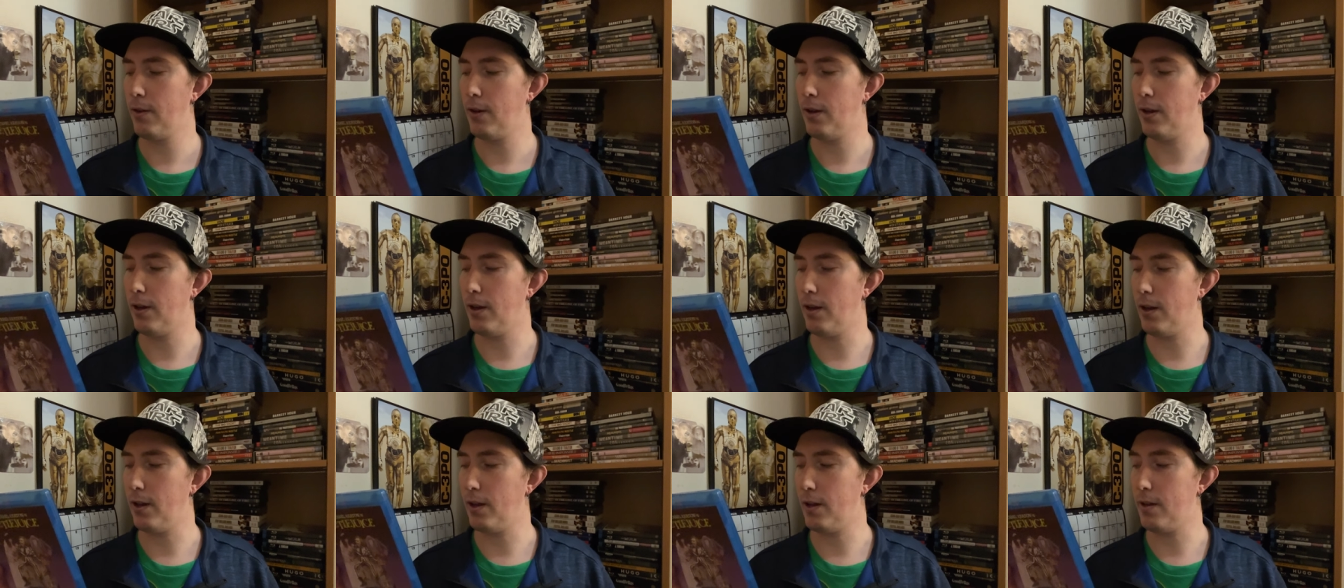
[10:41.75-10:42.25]

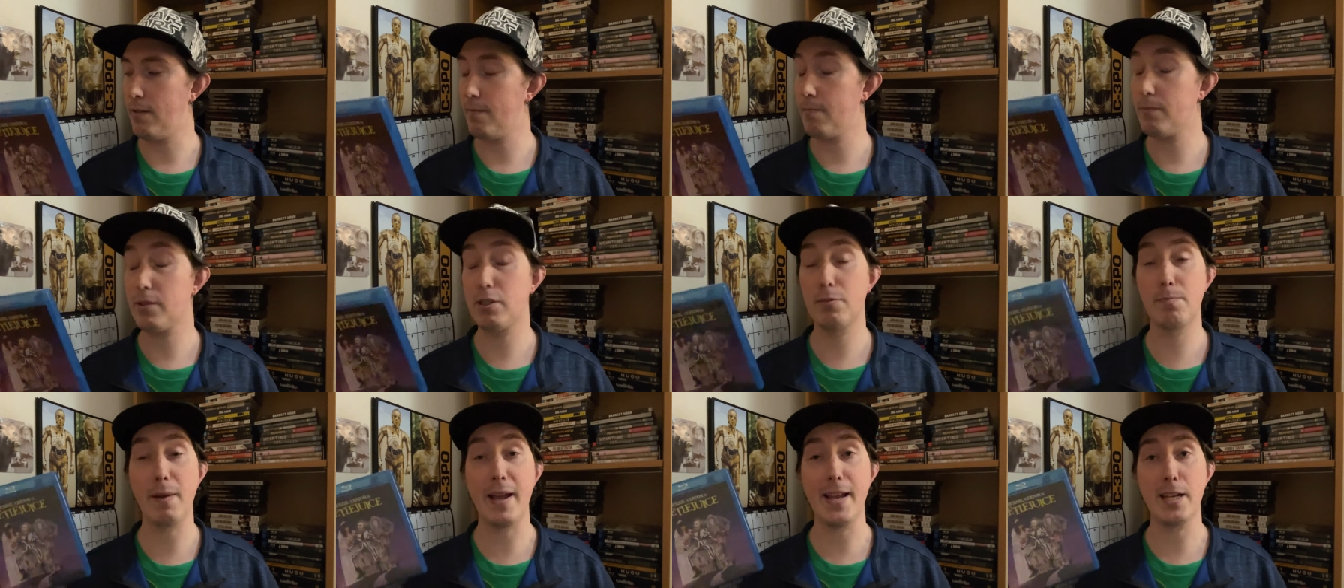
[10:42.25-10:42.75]
uh,
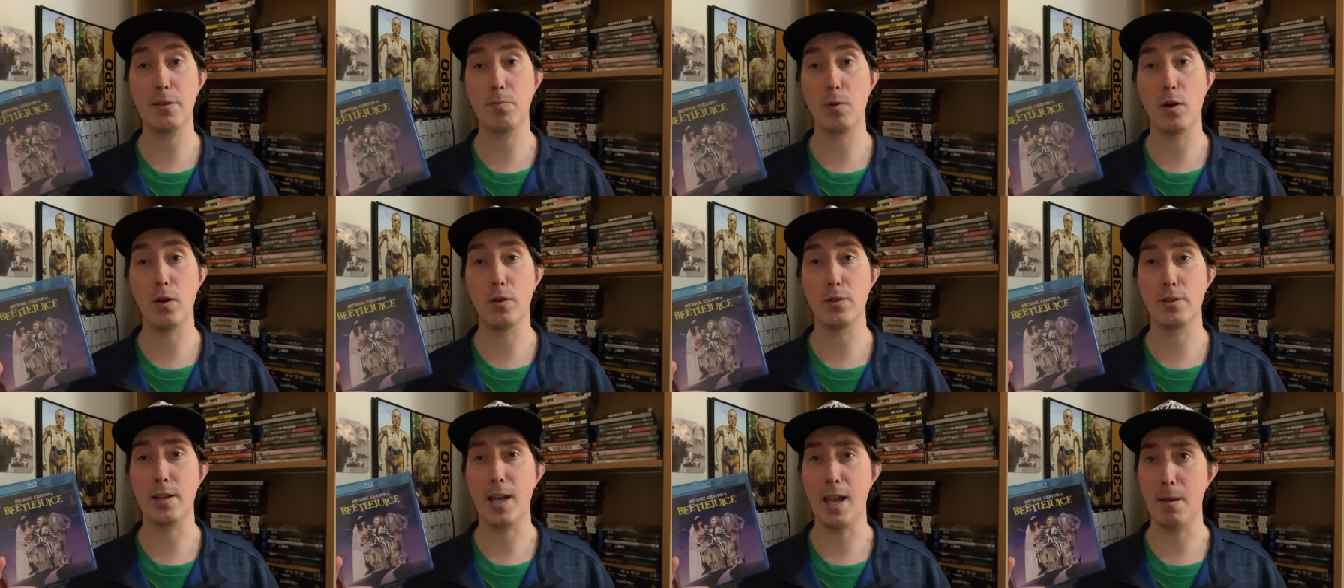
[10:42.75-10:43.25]

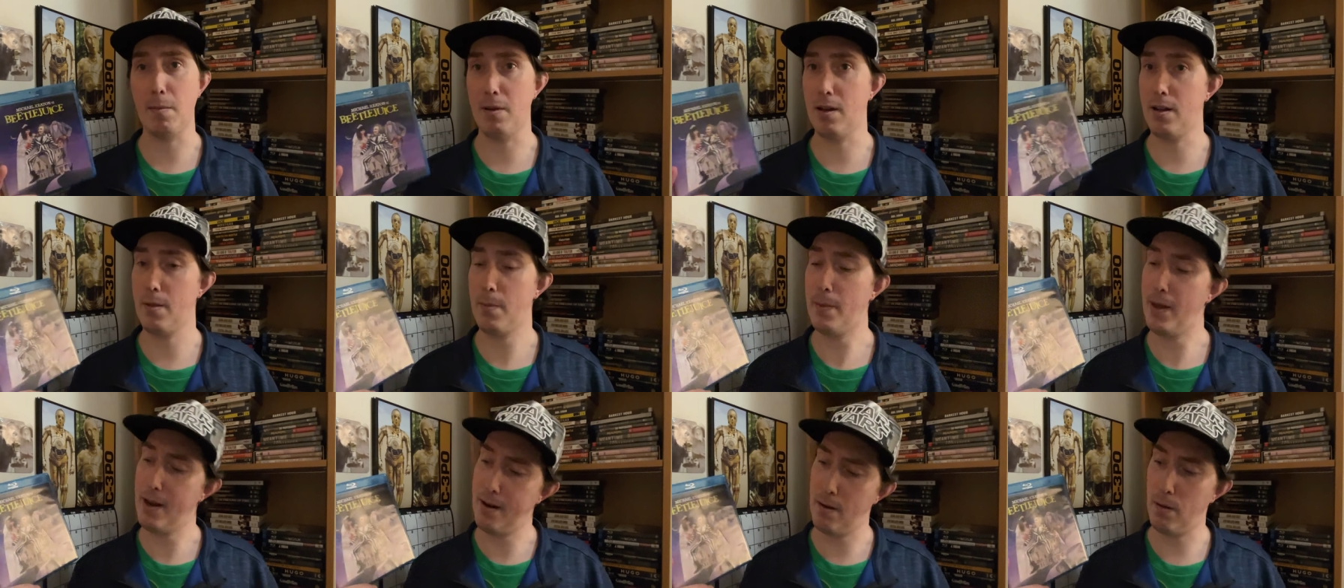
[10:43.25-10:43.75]
Spaceballs came out
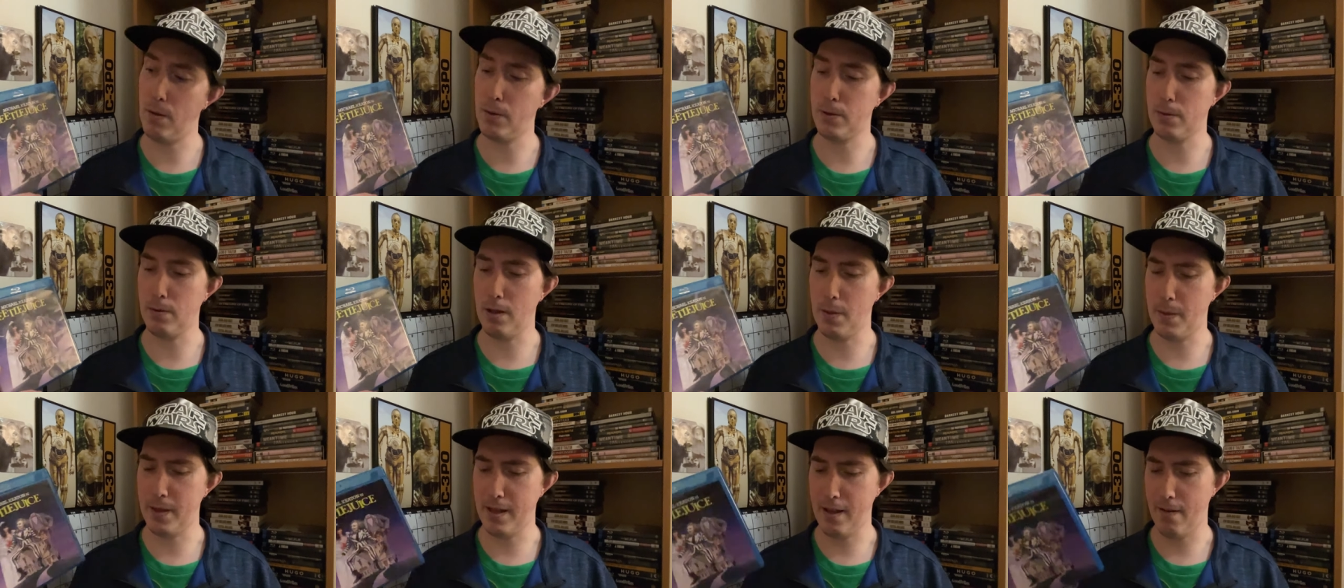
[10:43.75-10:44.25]
and that also
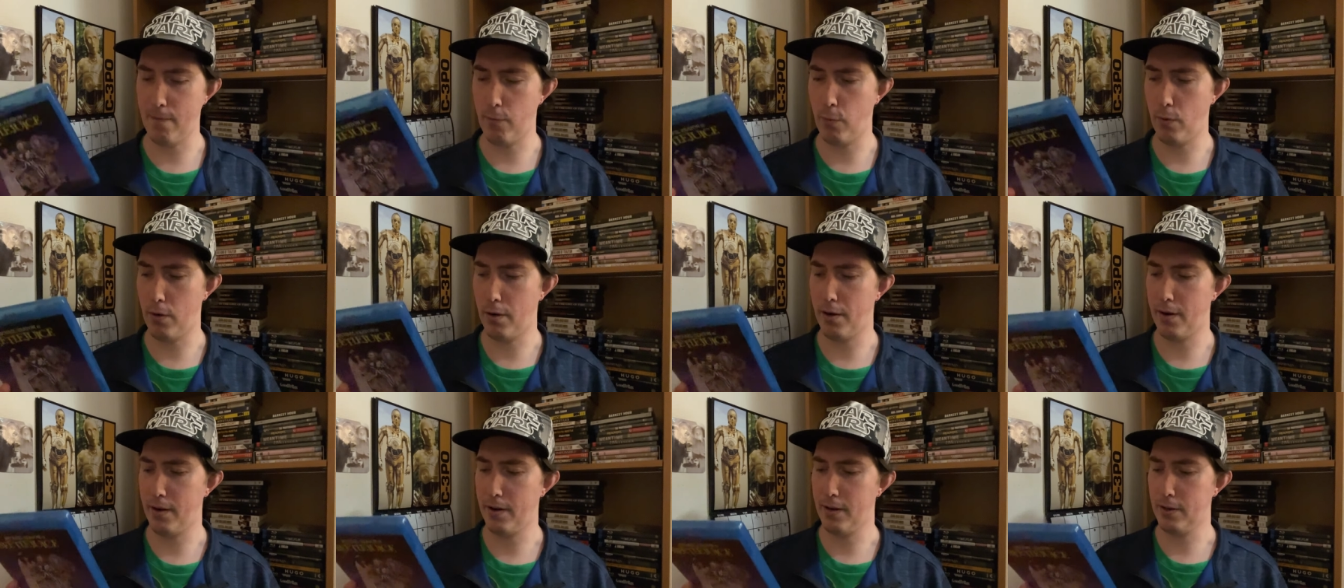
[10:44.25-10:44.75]
had the F
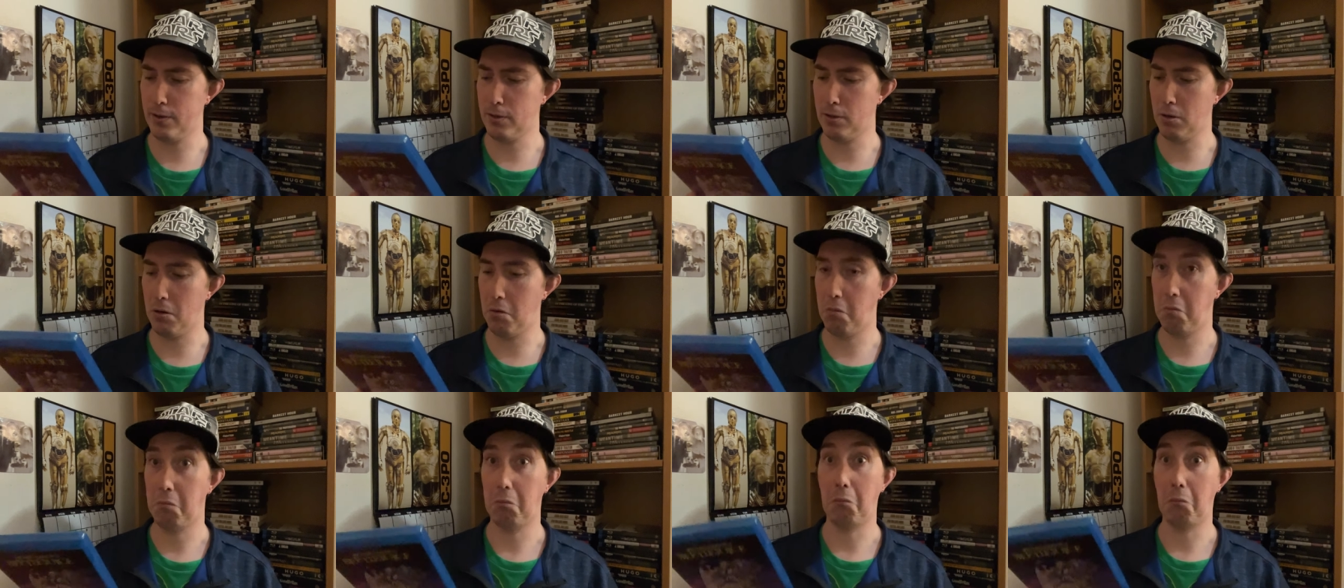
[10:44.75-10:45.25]
word in it. So,